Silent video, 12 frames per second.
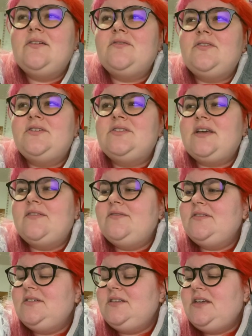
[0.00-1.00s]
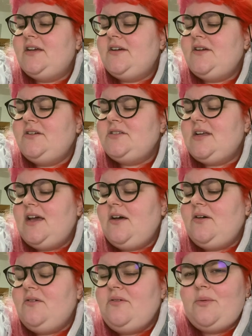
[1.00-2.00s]
for seven years
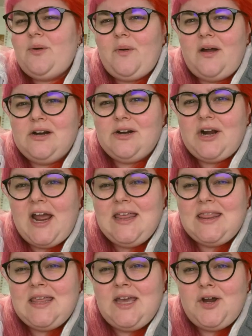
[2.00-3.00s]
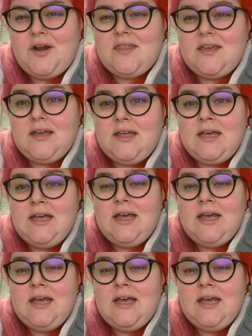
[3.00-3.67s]
now. We're on our eighth year, I think.